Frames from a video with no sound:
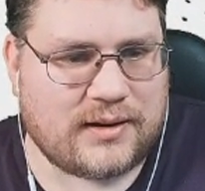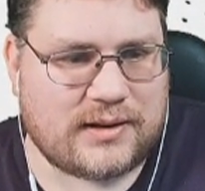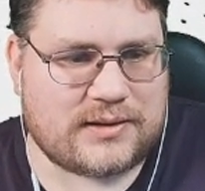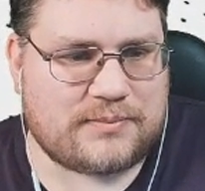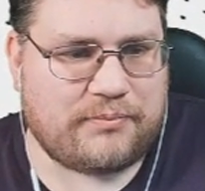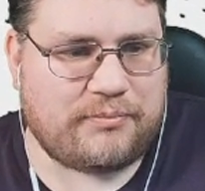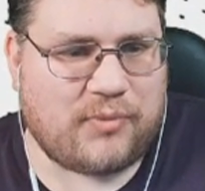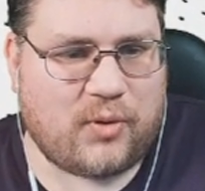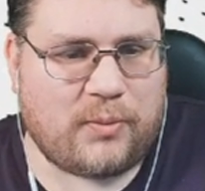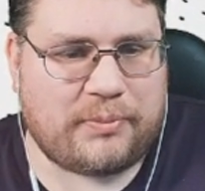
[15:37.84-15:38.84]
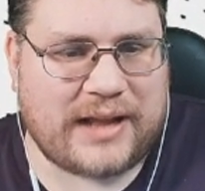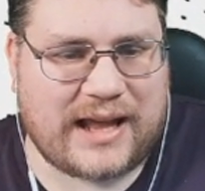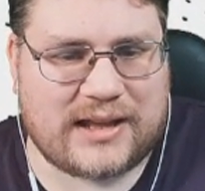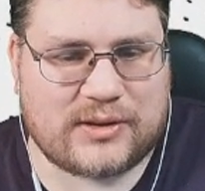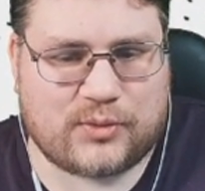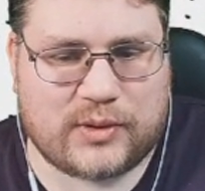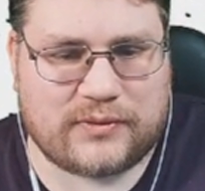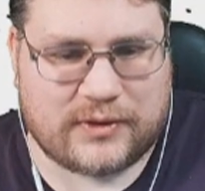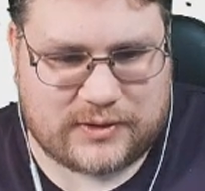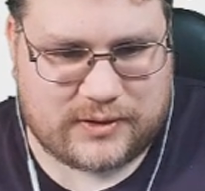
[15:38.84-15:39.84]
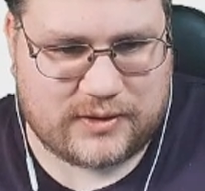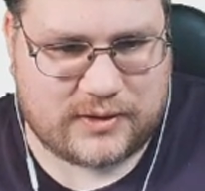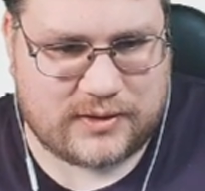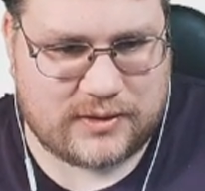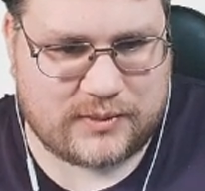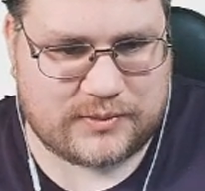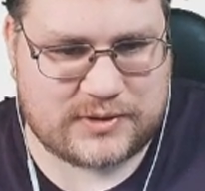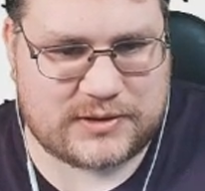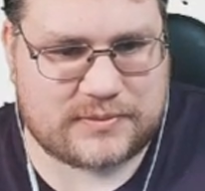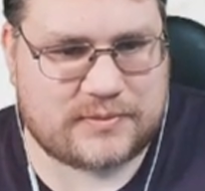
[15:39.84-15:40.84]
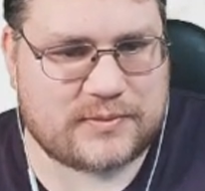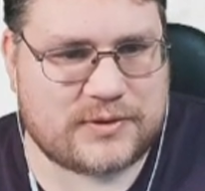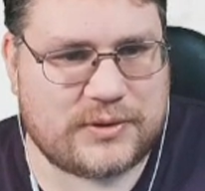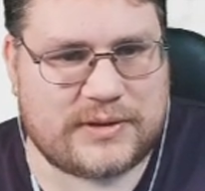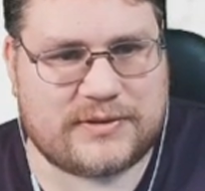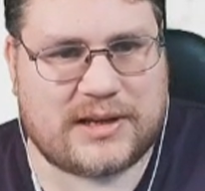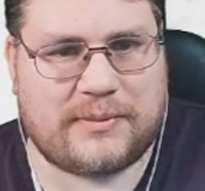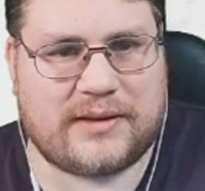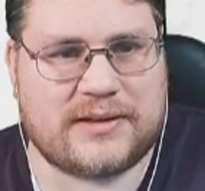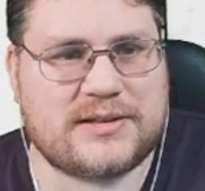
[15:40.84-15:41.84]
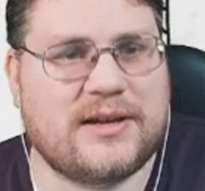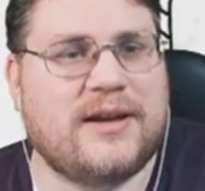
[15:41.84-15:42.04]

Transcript: It's all black and withered. What's easier to say about this?